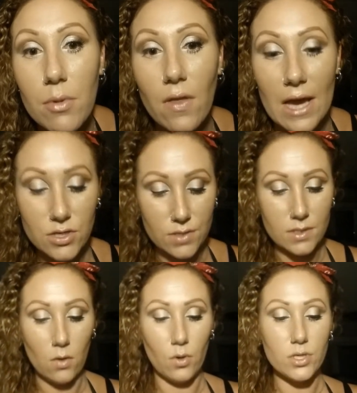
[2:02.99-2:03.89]
Lashes.
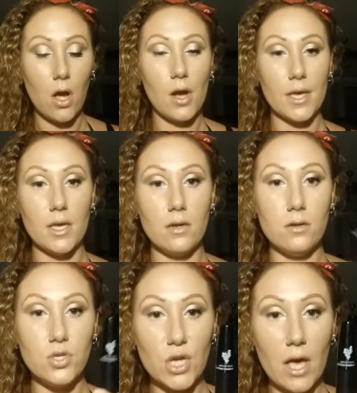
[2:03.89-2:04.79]
So we're talking
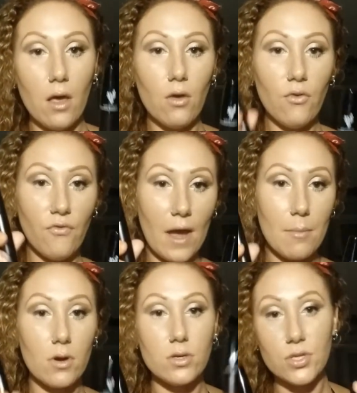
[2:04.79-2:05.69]
gel,
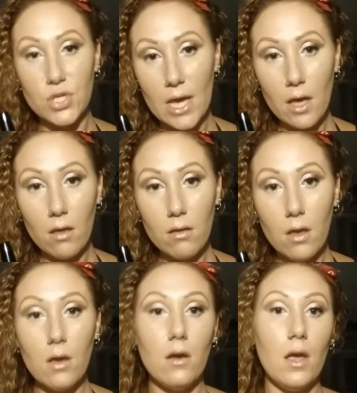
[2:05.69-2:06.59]
fibers, gel,
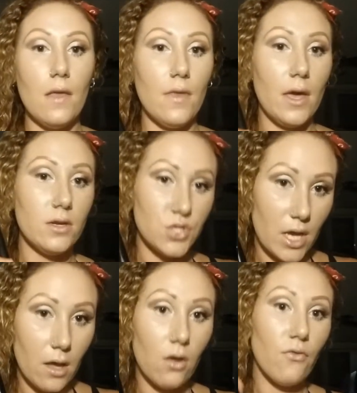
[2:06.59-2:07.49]
and then
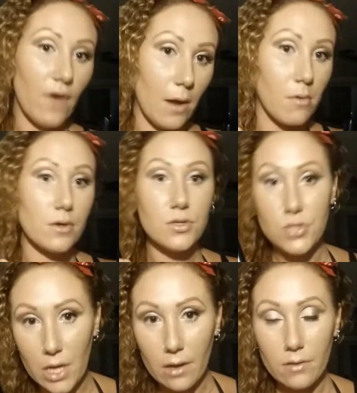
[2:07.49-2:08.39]
gel, fibers,
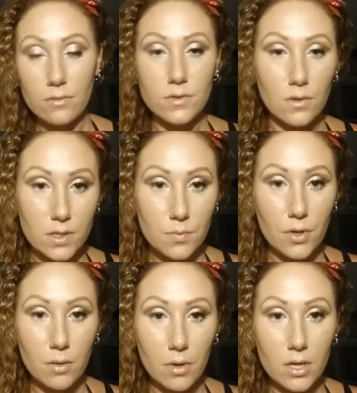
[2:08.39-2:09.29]
gel. So that's
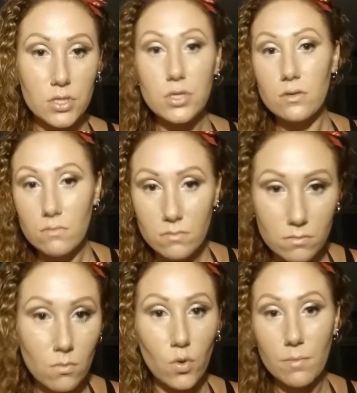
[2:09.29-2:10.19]
pretty much
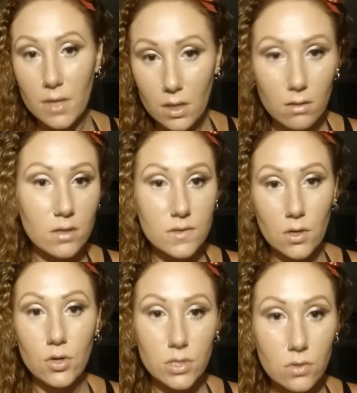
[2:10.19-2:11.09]
would be
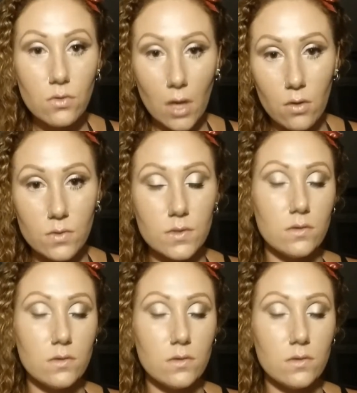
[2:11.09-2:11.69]
considered 2 coats.